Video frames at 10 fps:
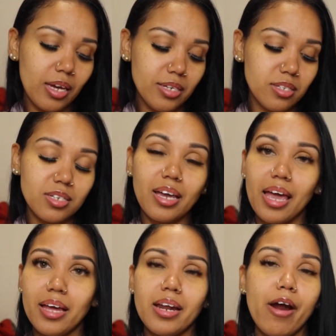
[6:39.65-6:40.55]
It's
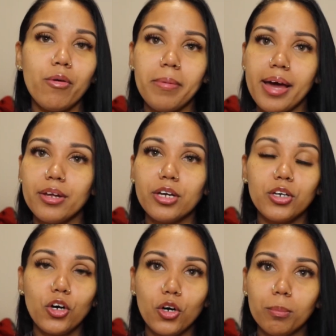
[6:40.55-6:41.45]
again aromatic
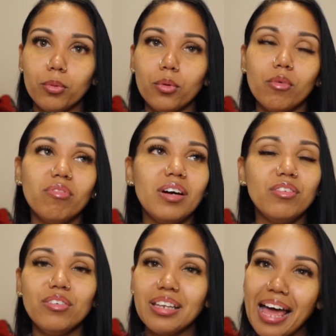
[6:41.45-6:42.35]
and herbal,
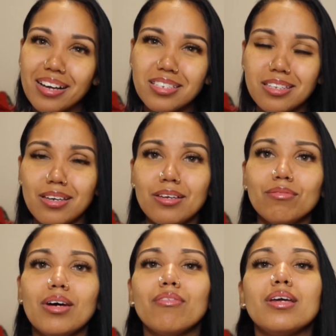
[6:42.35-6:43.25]
very relaxing,
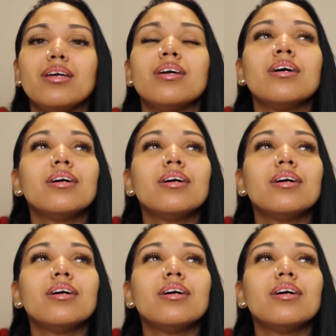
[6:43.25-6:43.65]
very